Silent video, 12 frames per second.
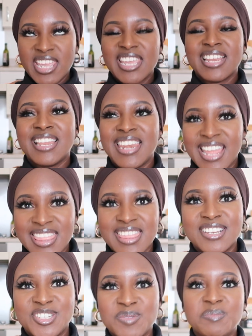
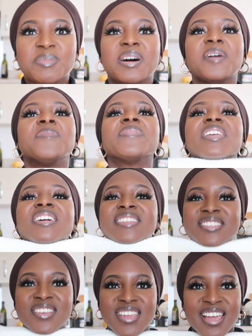length jumper.
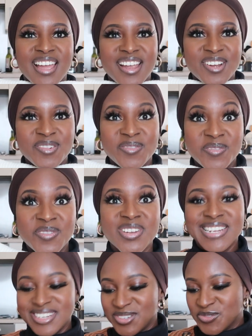So yeah,
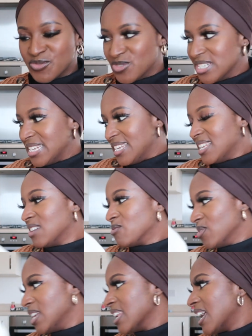really, really,
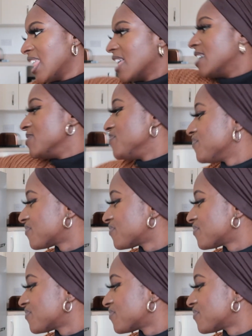really like that.